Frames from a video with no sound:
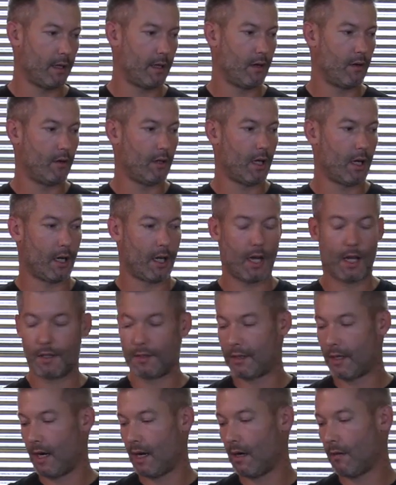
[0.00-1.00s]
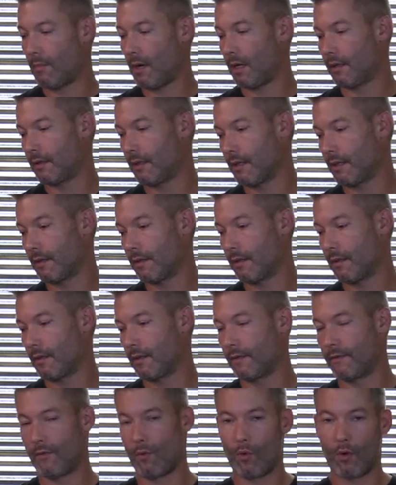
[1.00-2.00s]
I know a lot of guys care about this,
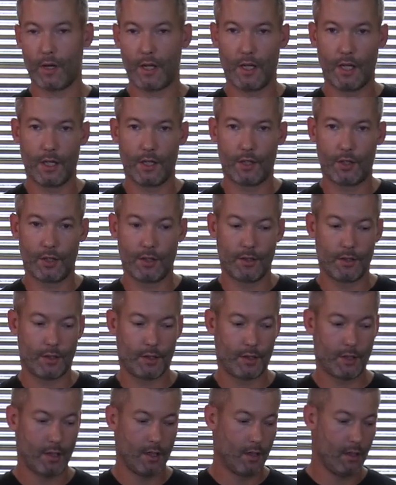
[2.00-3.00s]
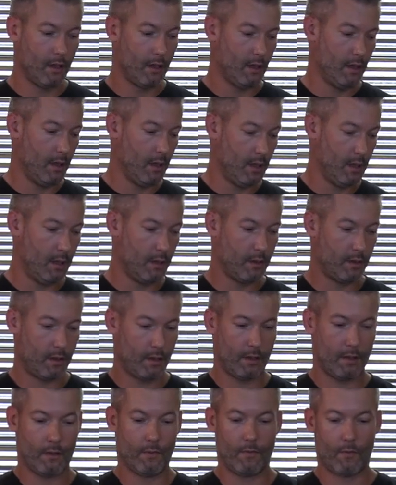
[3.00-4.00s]
is 40 inches,
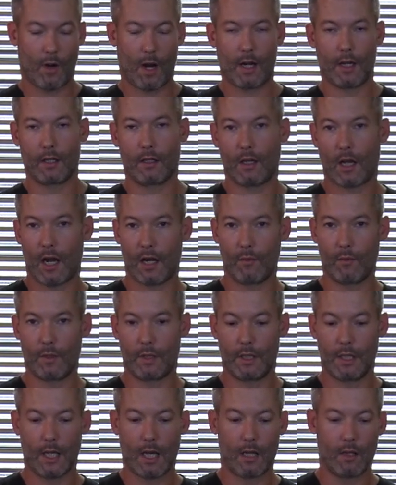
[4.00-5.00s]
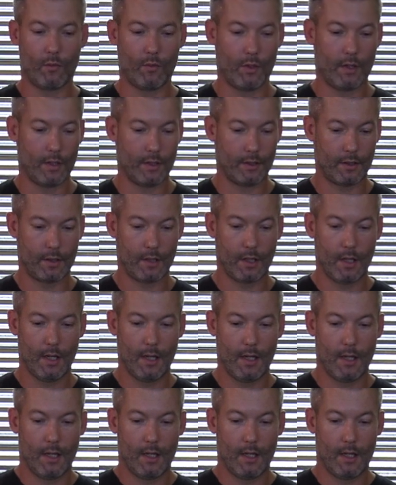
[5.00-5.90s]
right in line with the other ones.